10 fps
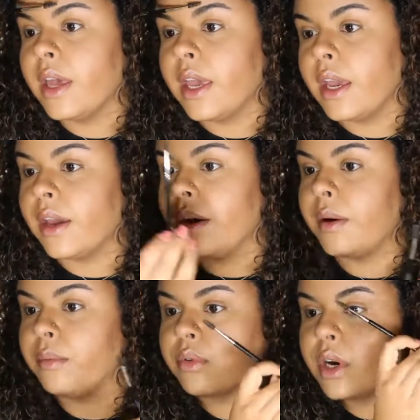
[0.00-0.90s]
and
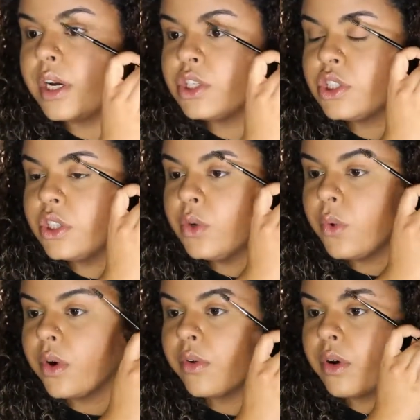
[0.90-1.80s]
brush
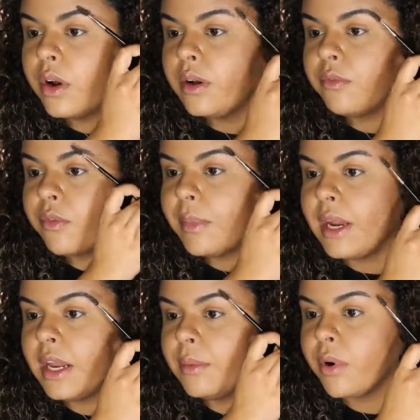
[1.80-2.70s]
your
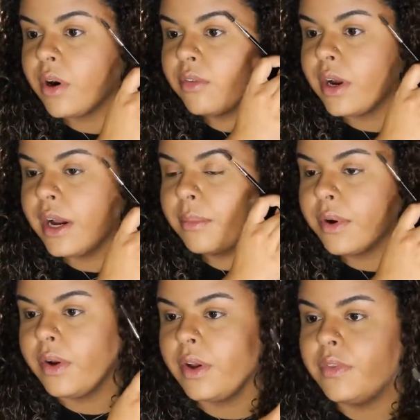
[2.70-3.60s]
remaining part of your
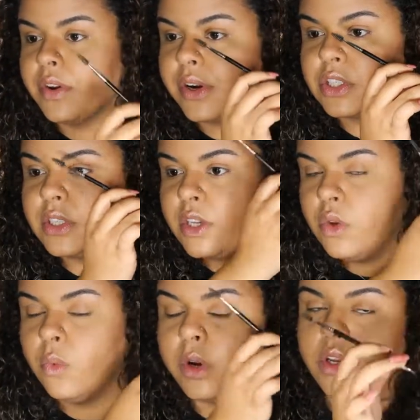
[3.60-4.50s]
eyebrow in the direction that
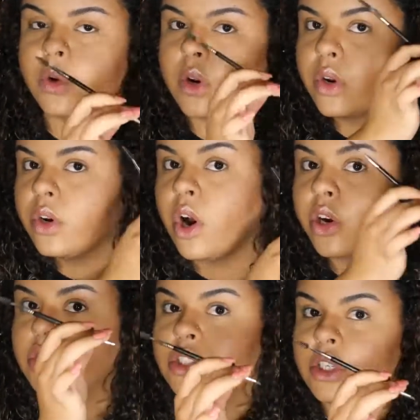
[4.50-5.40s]
you want your
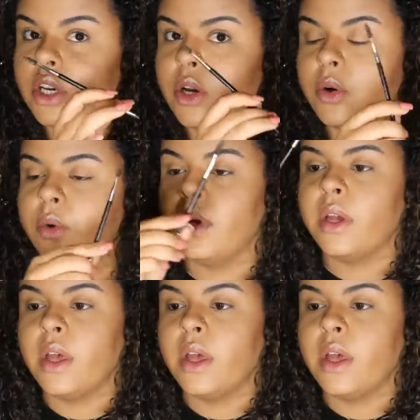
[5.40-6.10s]
arch to go.